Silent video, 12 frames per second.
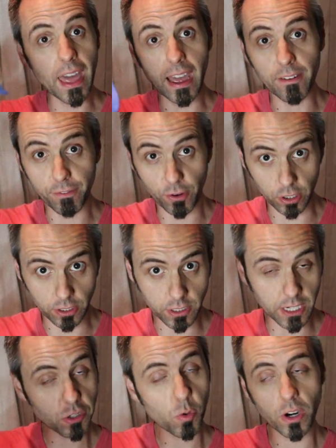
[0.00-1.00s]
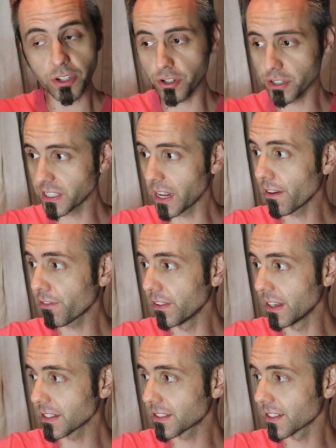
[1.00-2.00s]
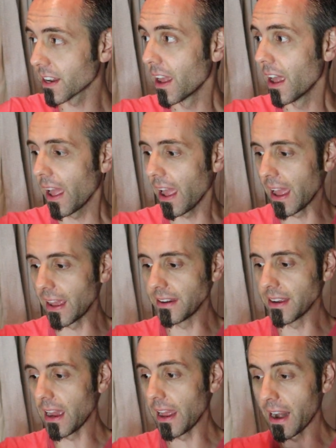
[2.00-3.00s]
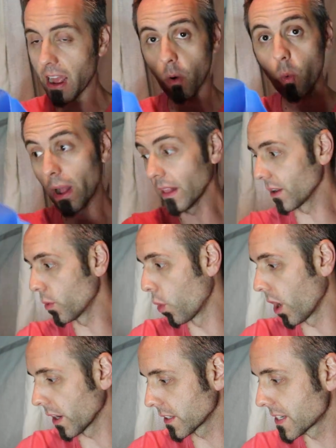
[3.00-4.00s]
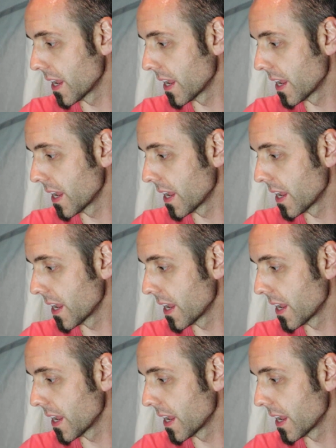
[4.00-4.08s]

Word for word: that for dishwasher safeness and how well it works.